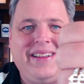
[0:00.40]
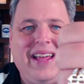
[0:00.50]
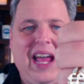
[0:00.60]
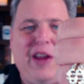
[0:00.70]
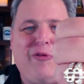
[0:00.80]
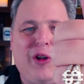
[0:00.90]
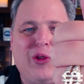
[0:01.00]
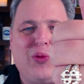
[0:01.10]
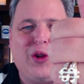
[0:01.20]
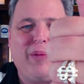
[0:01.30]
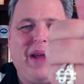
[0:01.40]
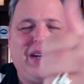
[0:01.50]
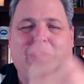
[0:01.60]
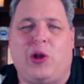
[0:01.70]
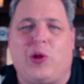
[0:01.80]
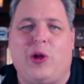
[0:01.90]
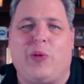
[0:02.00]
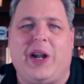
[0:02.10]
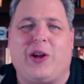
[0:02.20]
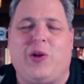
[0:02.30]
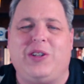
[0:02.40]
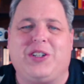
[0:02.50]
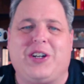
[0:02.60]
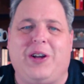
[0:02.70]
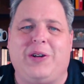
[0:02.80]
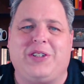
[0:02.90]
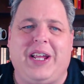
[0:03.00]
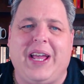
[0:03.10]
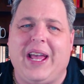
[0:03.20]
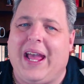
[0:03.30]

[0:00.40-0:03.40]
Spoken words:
Hey folks, welcome back to Coco Rare Coins and Currency.